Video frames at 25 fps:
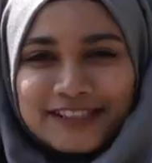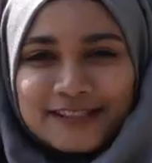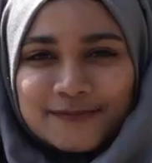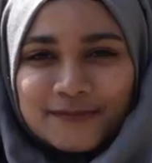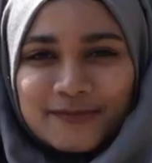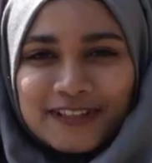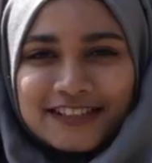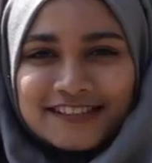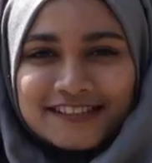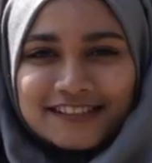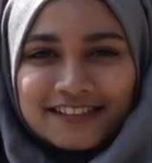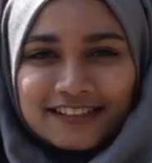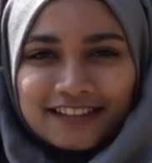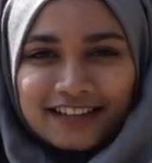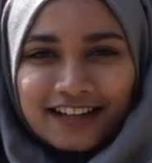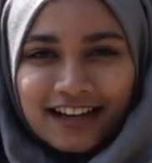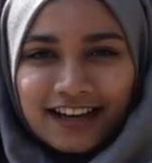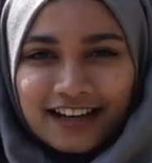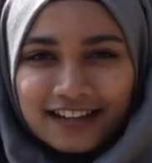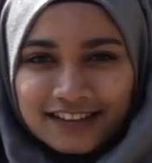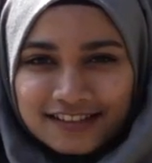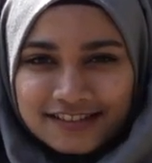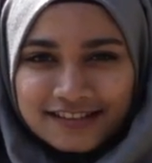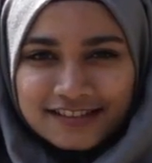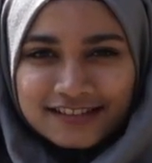Bismik
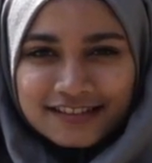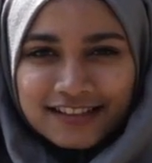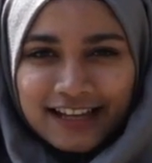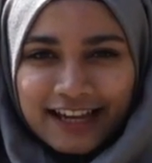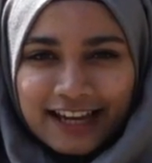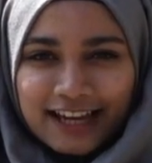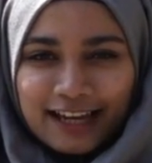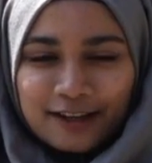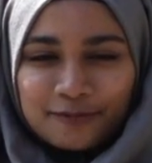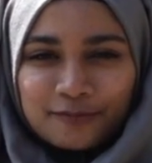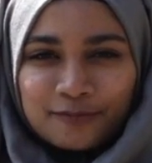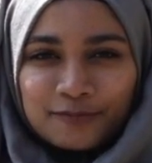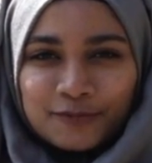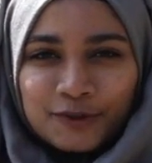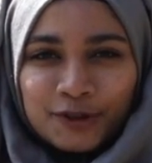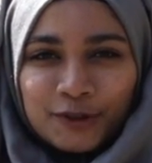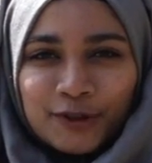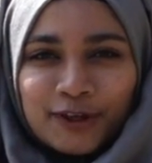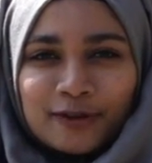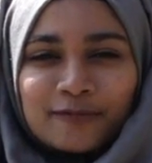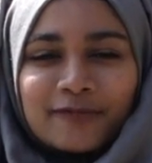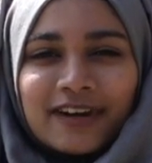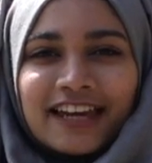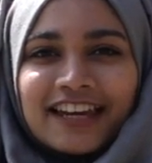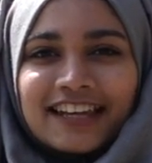Siraj. I'm
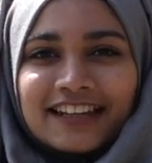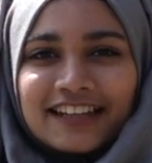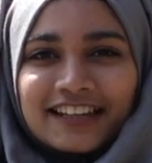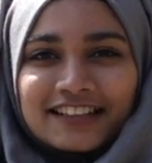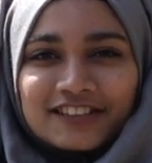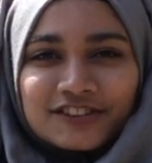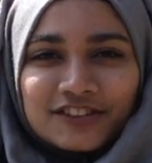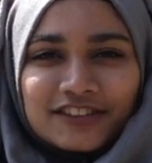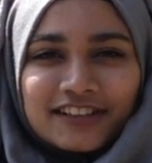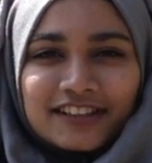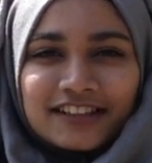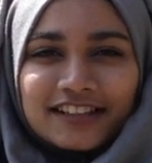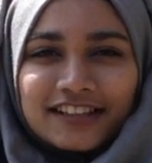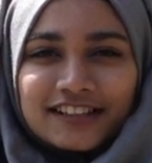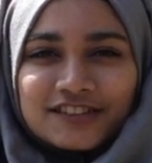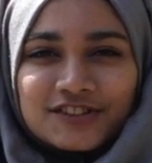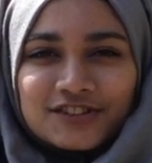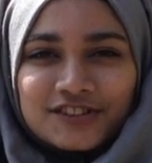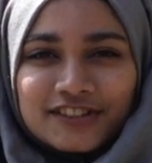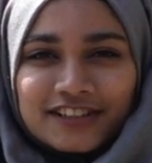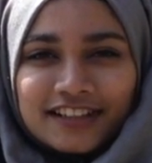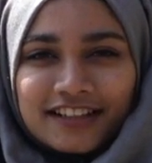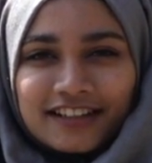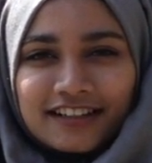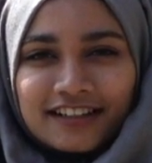doing my electrical
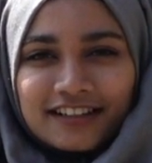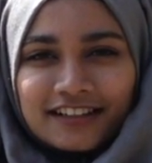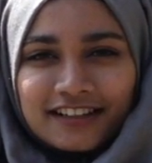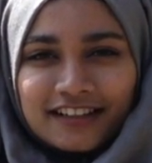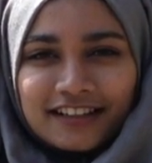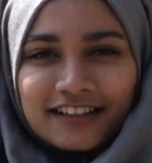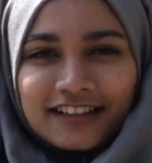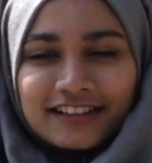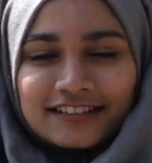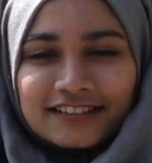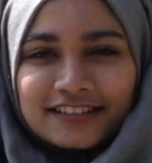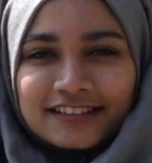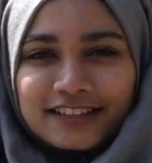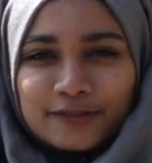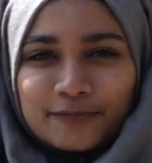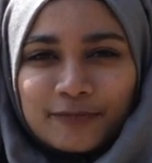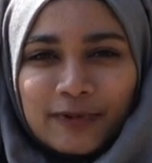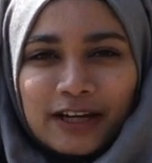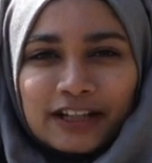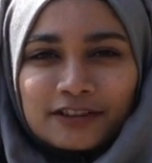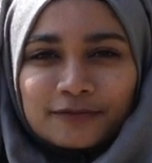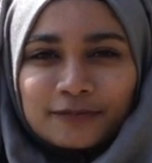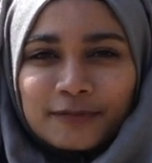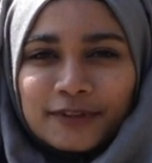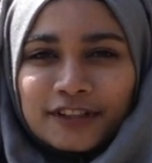engineering at the
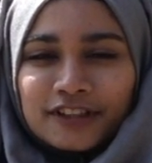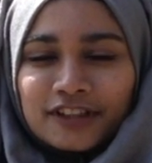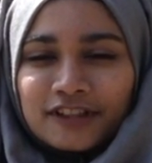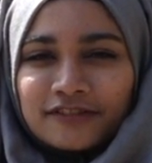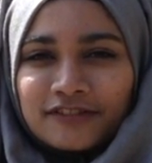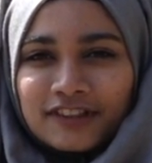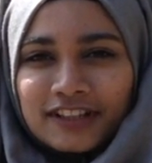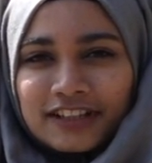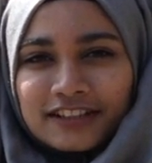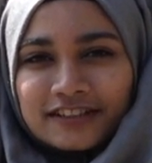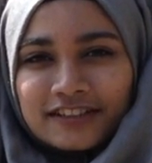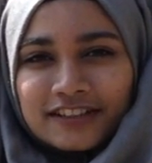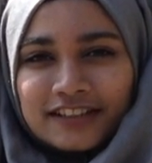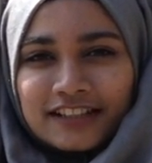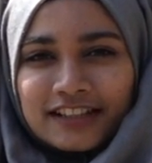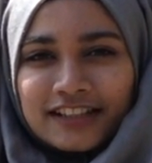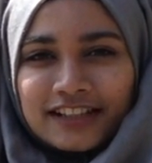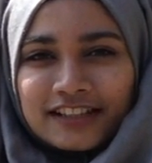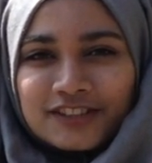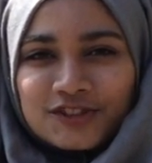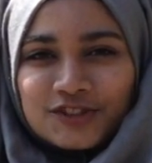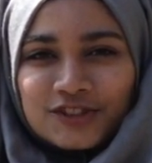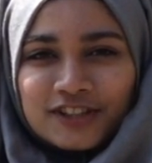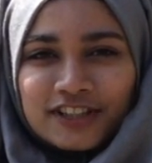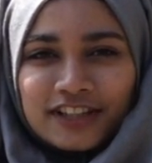Department of
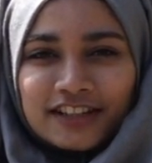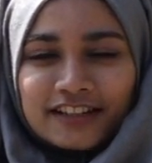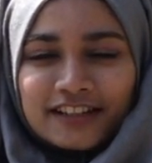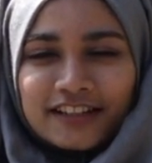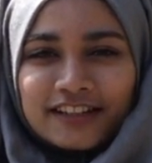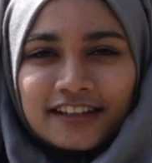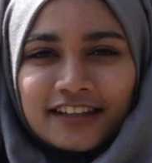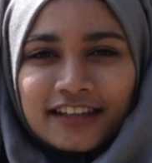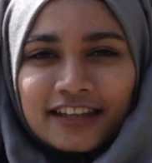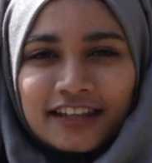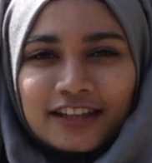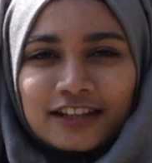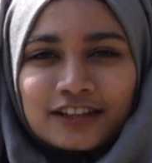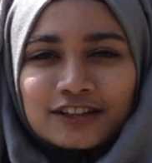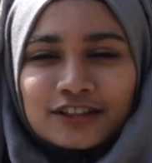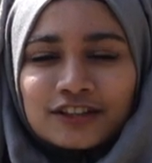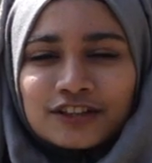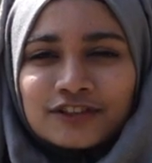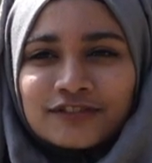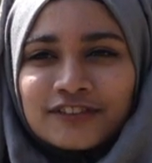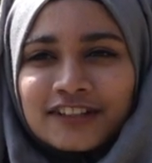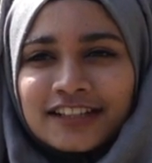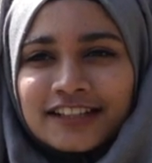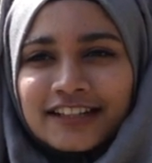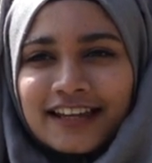Electrical Engineering, KU
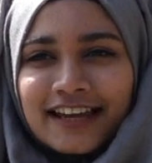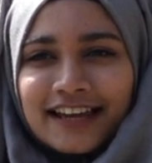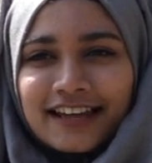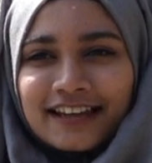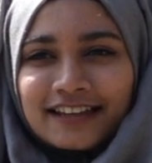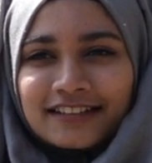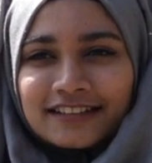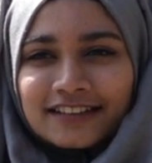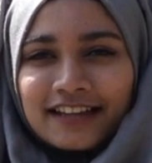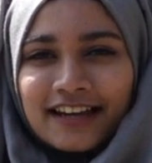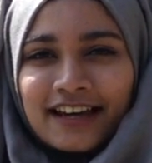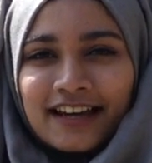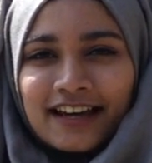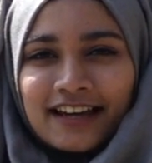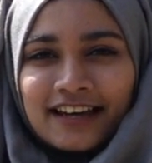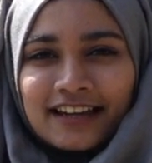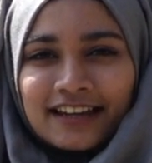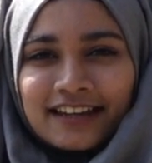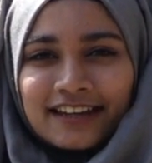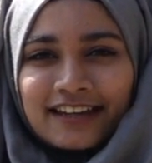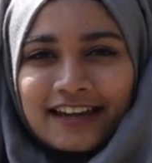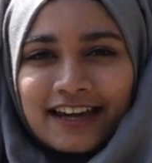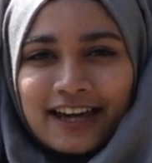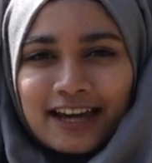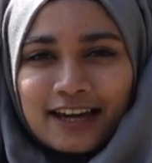Leuven, and
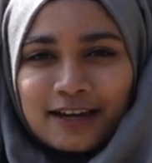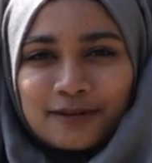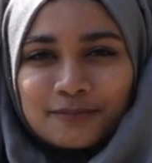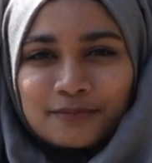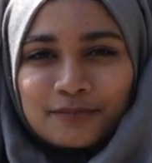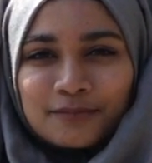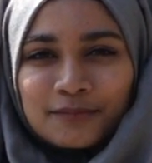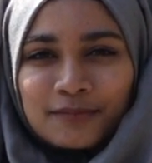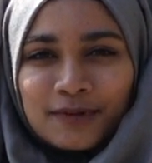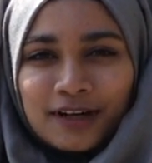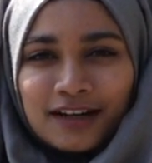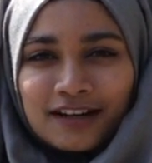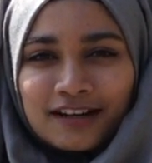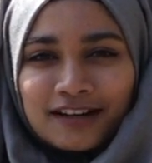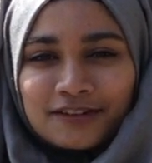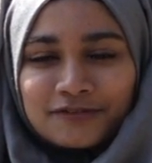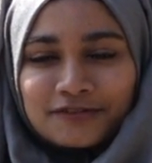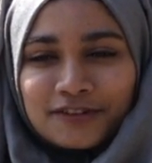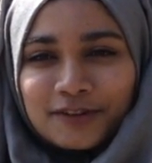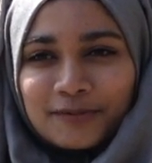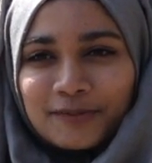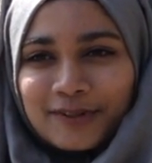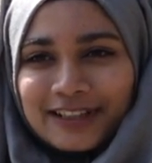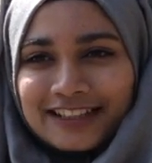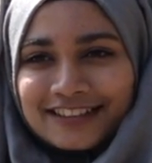I am
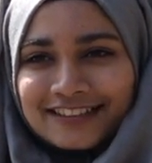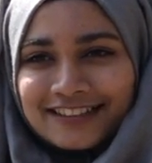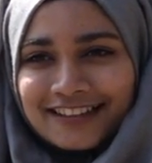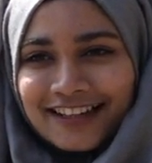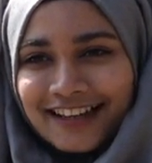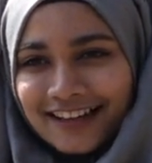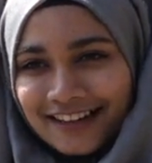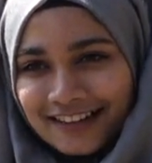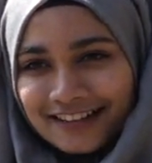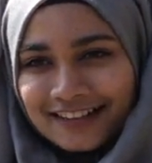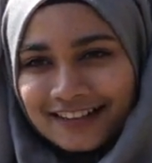from India.